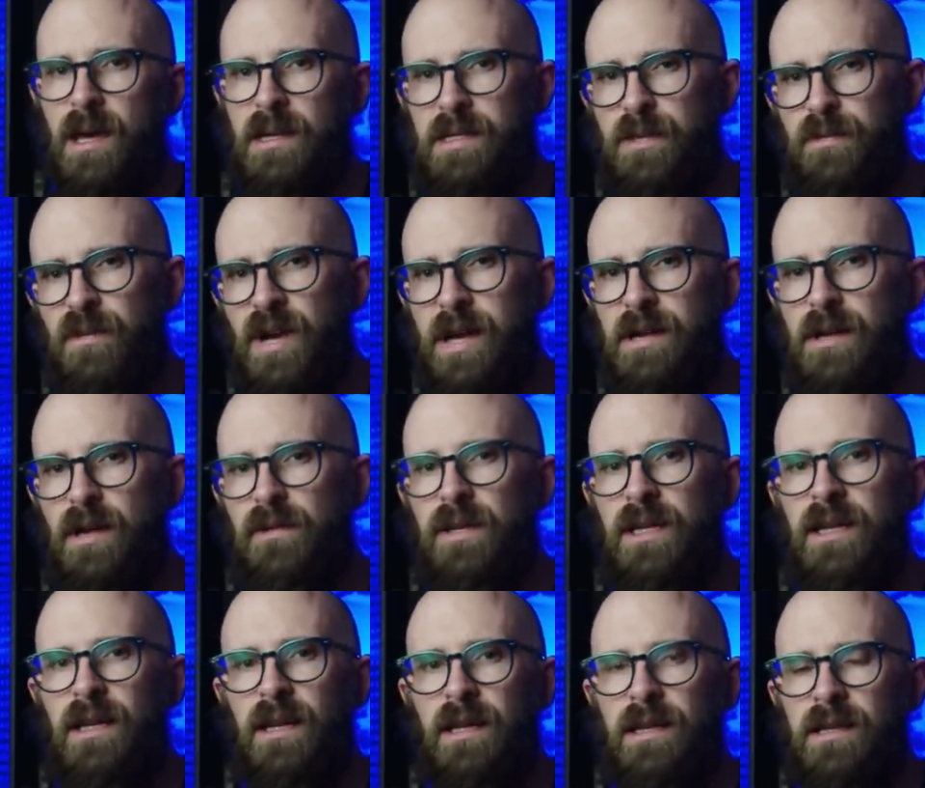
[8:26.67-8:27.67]
and spread over
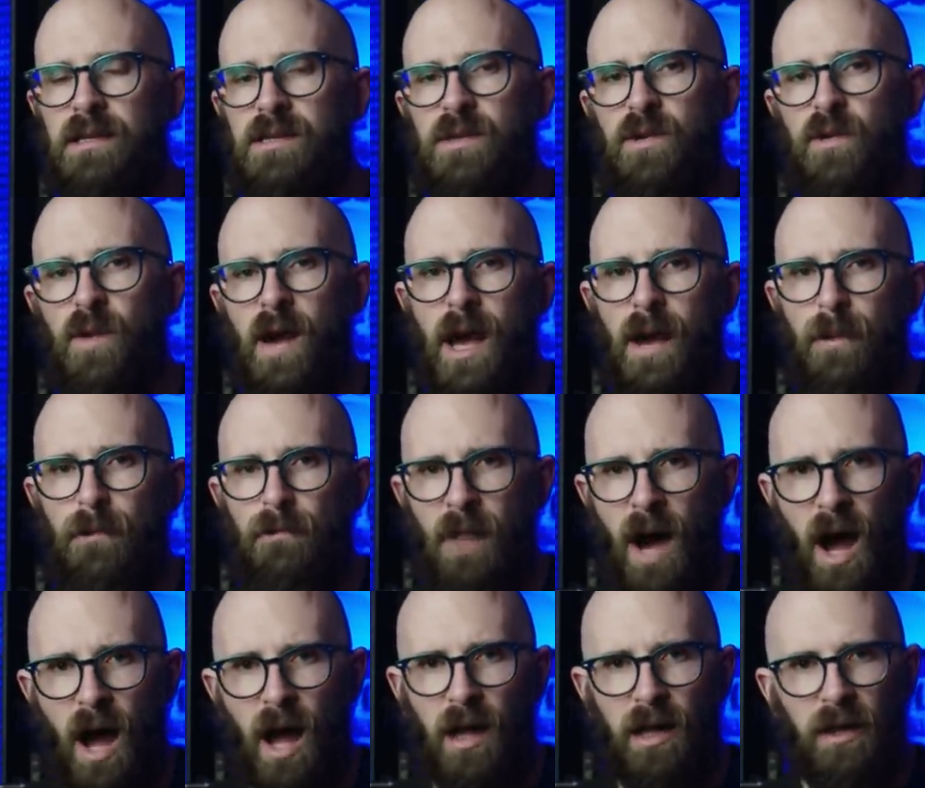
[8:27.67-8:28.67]
nearly a square
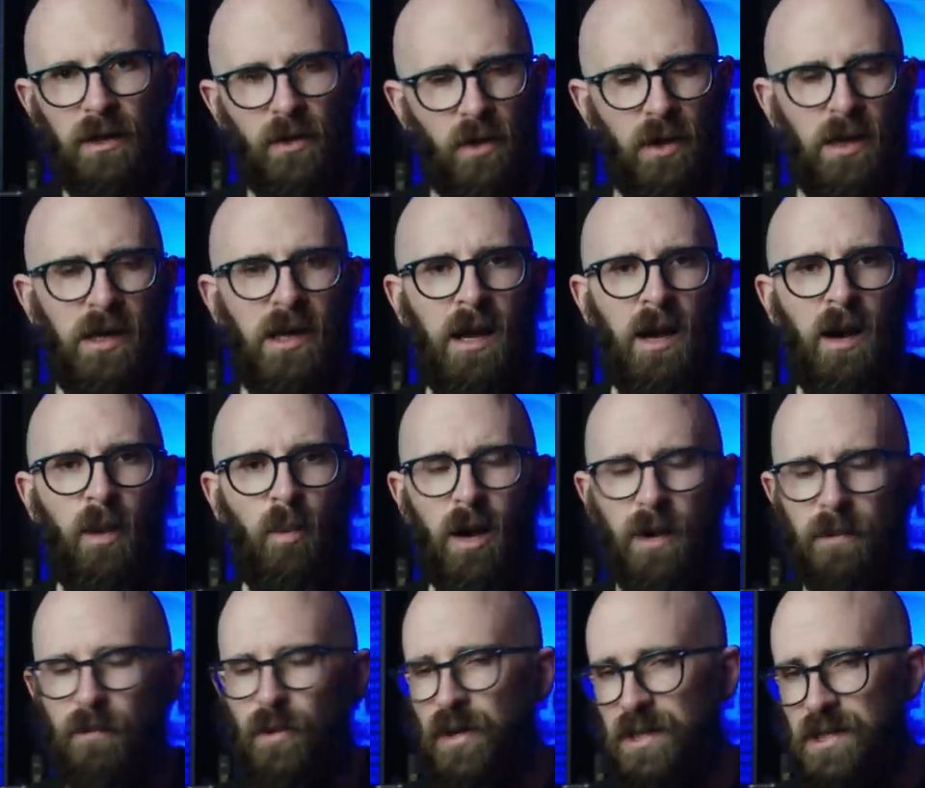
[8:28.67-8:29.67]
mile, or
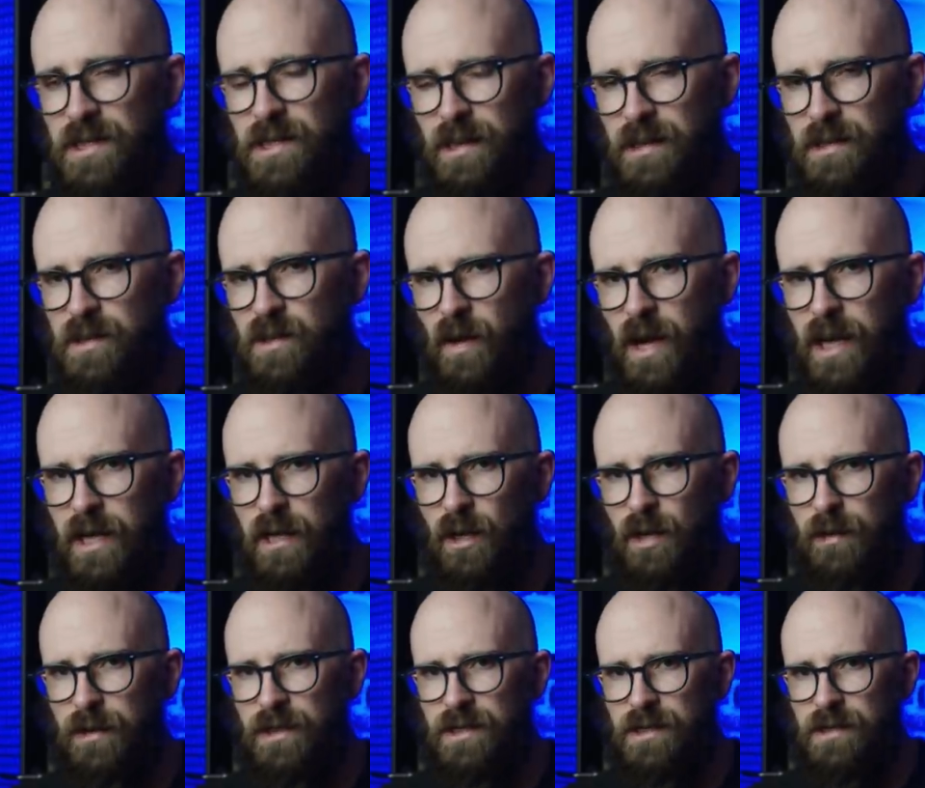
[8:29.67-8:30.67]
one point six square
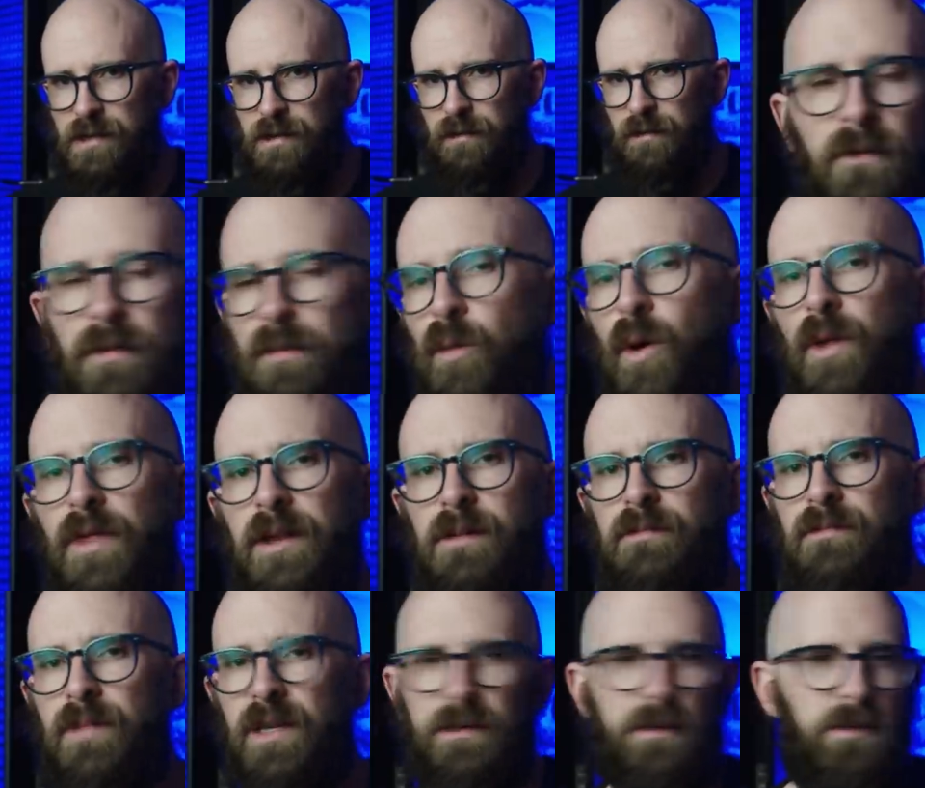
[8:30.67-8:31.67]
kilometers. For more than a
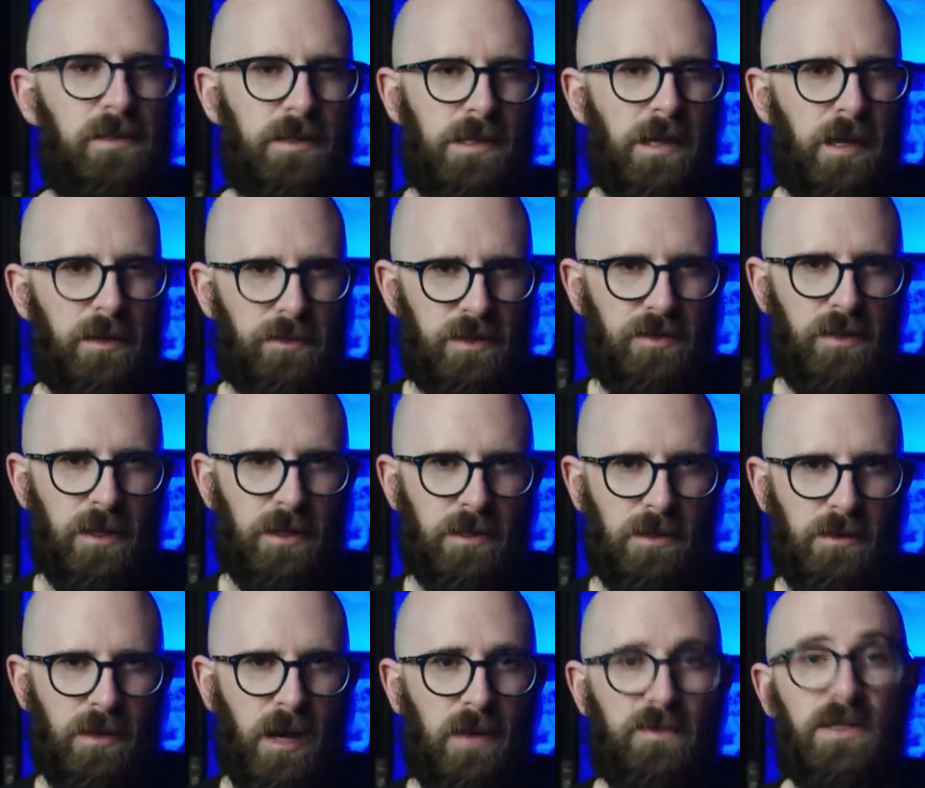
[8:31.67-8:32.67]
month, the site was
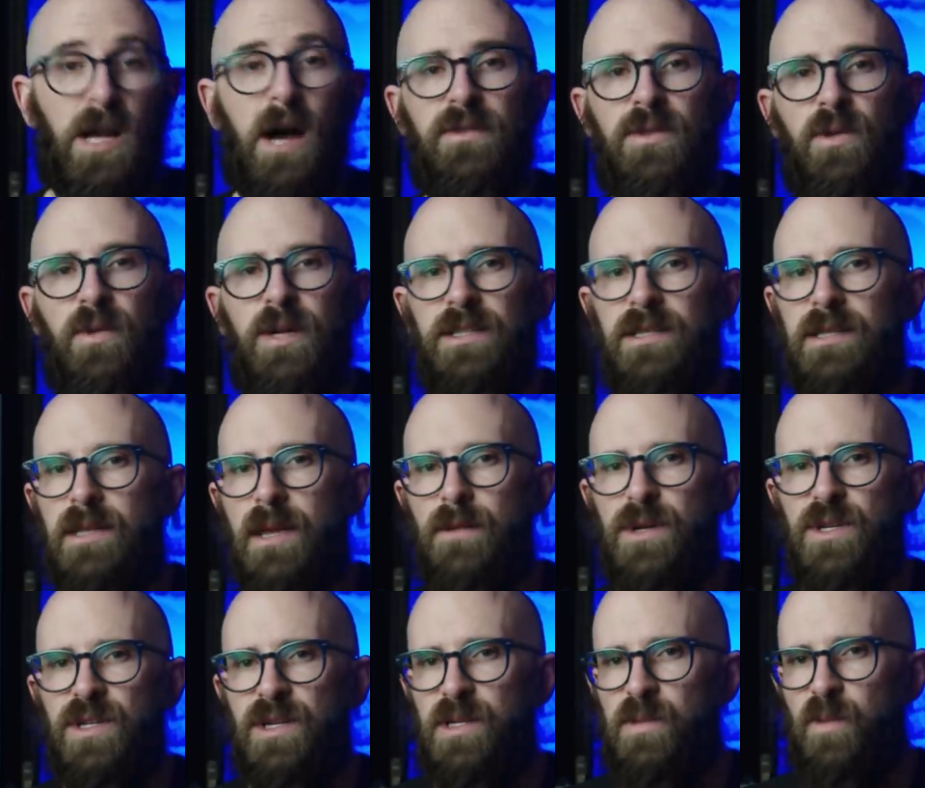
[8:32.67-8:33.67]
photographed, after which the
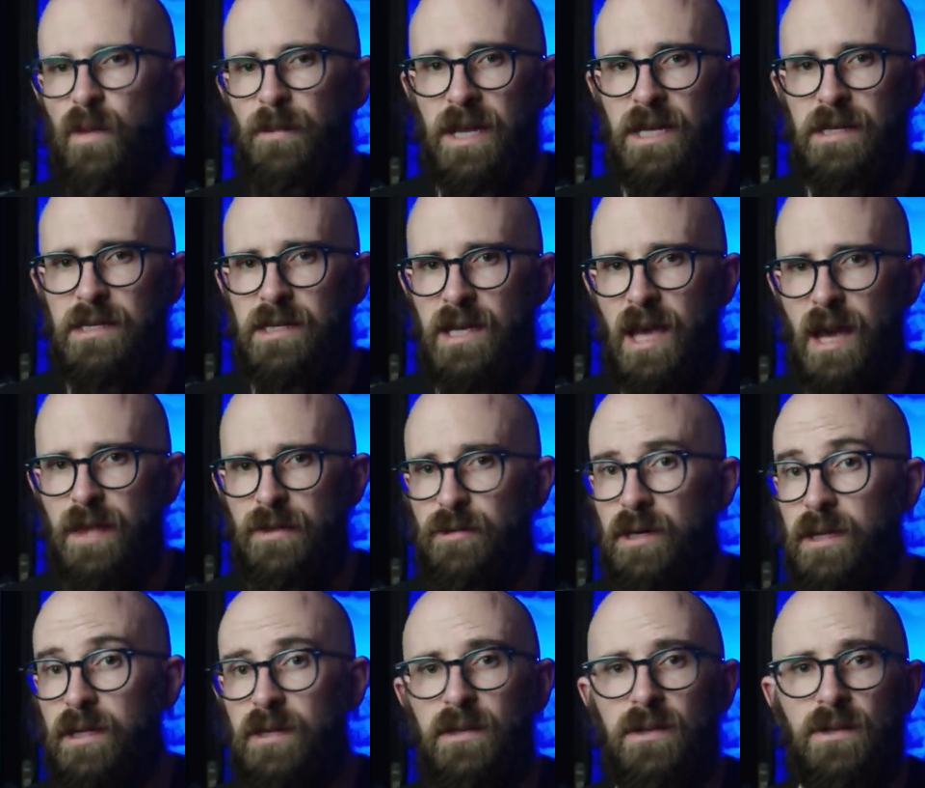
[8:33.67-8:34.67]
images were pinned together
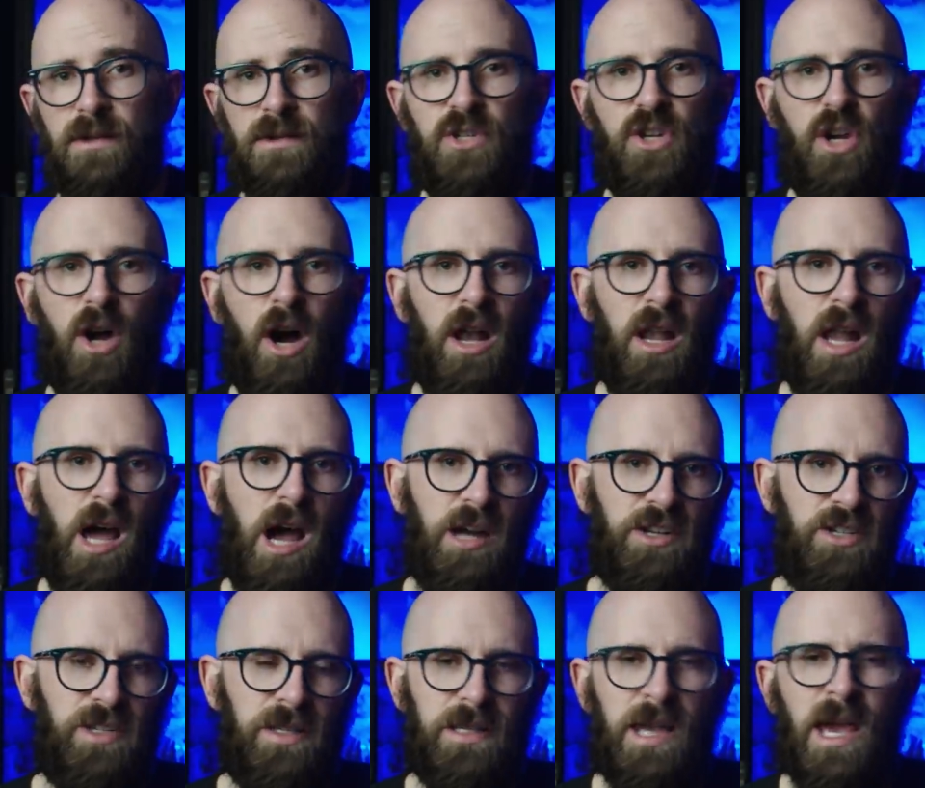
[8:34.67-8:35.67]
in a huge
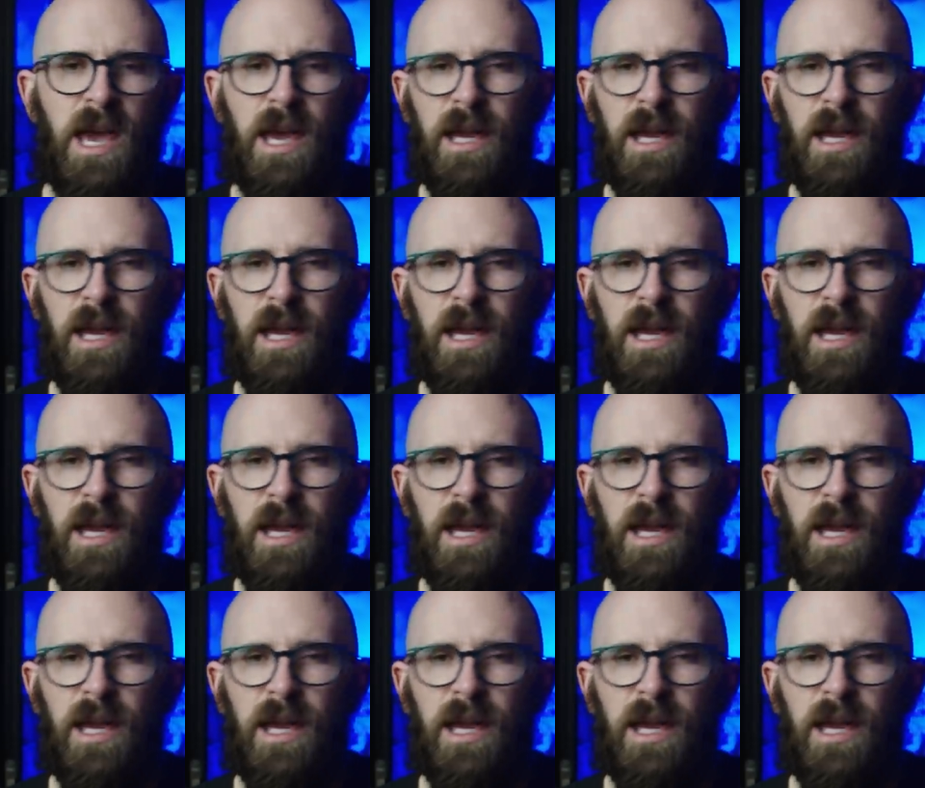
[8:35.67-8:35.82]
collage that